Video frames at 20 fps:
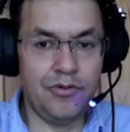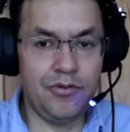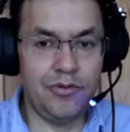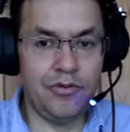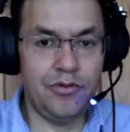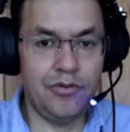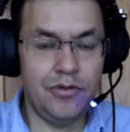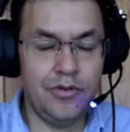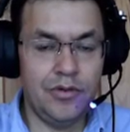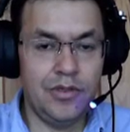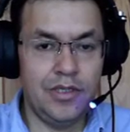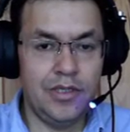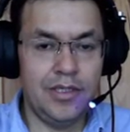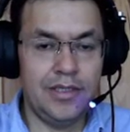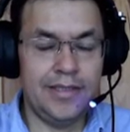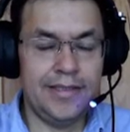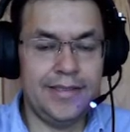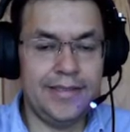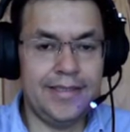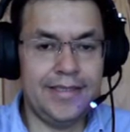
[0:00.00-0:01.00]
to
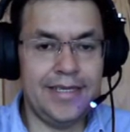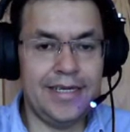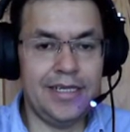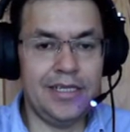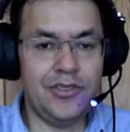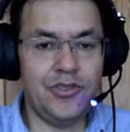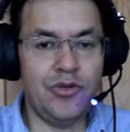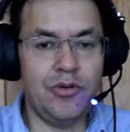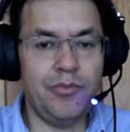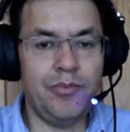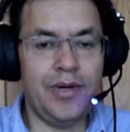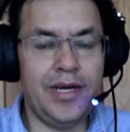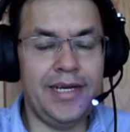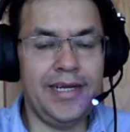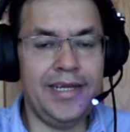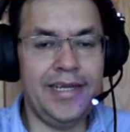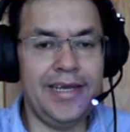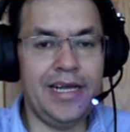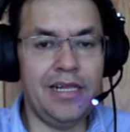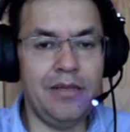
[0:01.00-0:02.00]
tell
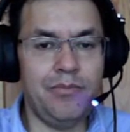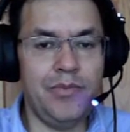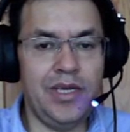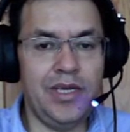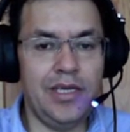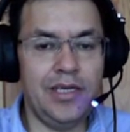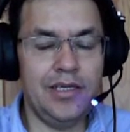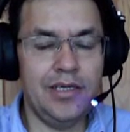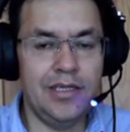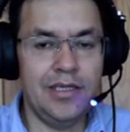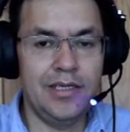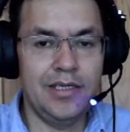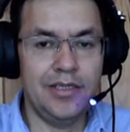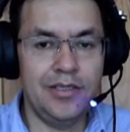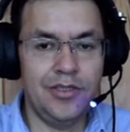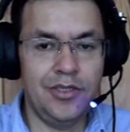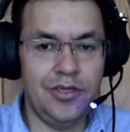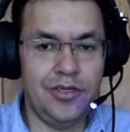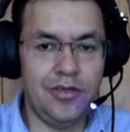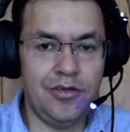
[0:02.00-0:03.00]
somebody, help me.
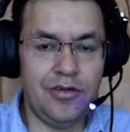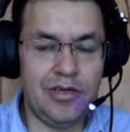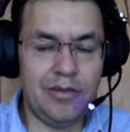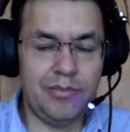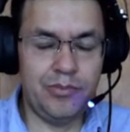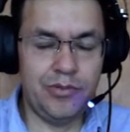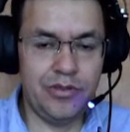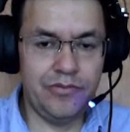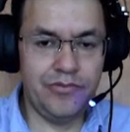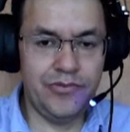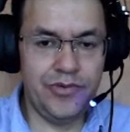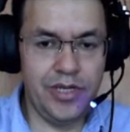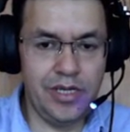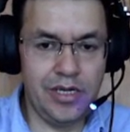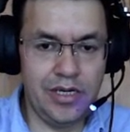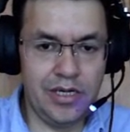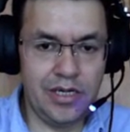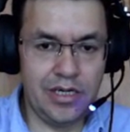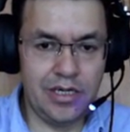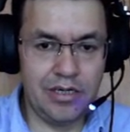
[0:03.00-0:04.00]
A
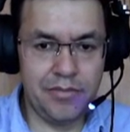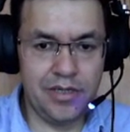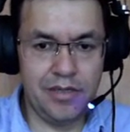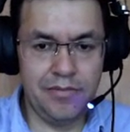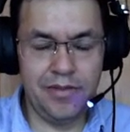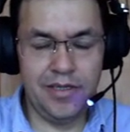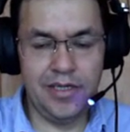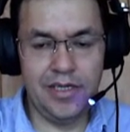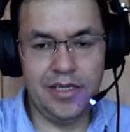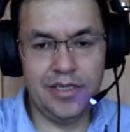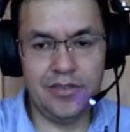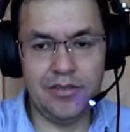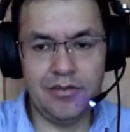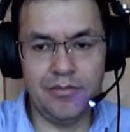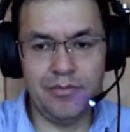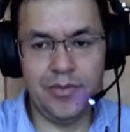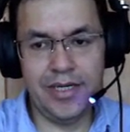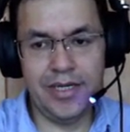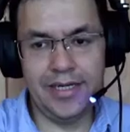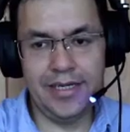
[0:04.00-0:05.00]
proofreader, maybe
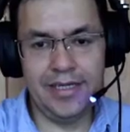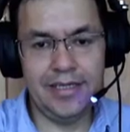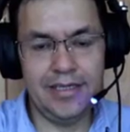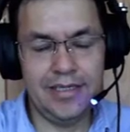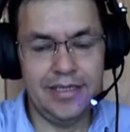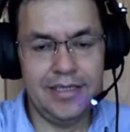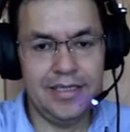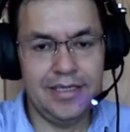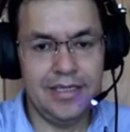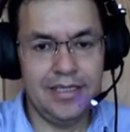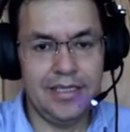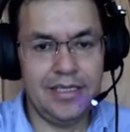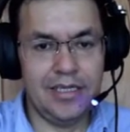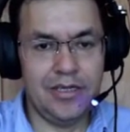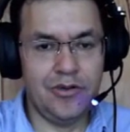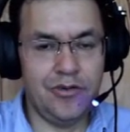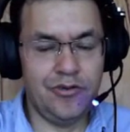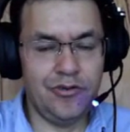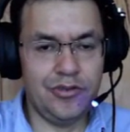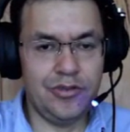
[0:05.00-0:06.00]
somebody that
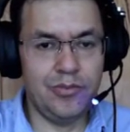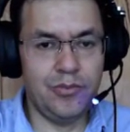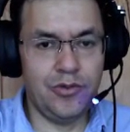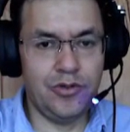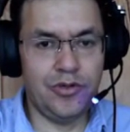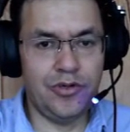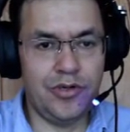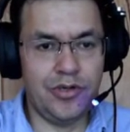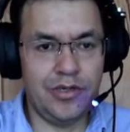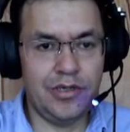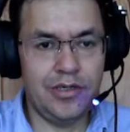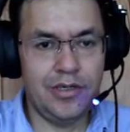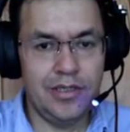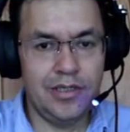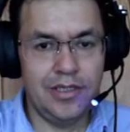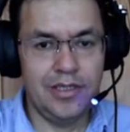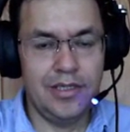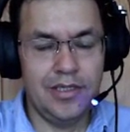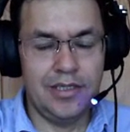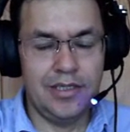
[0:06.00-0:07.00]
knows more
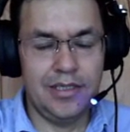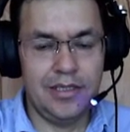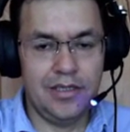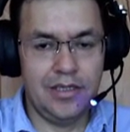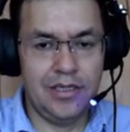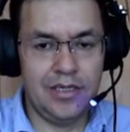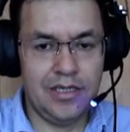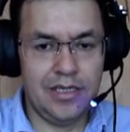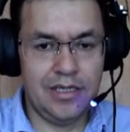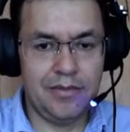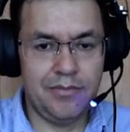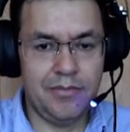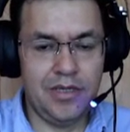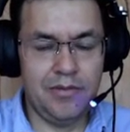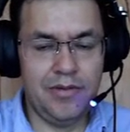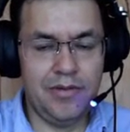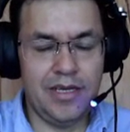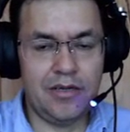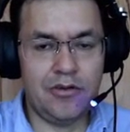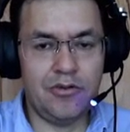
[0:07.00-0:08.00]

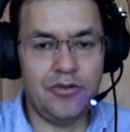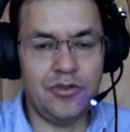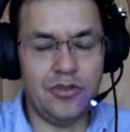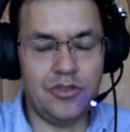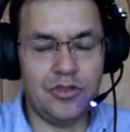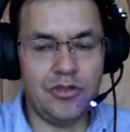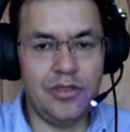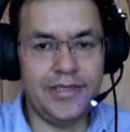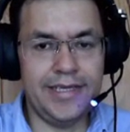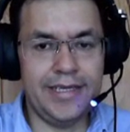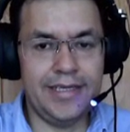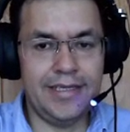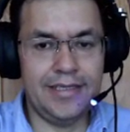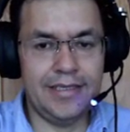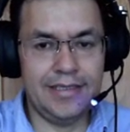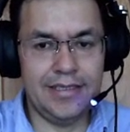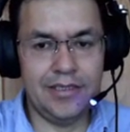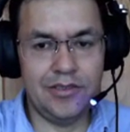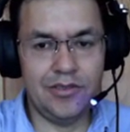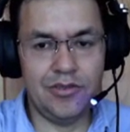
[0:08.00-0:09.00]
maybe a
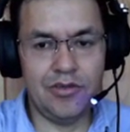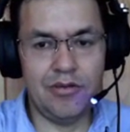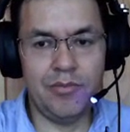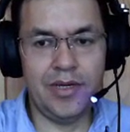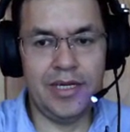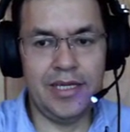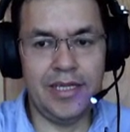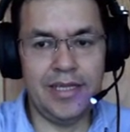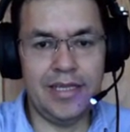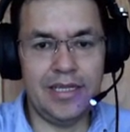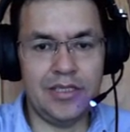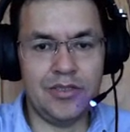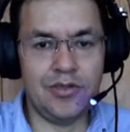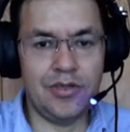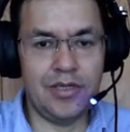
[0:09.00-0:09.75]
consultant, somebody that's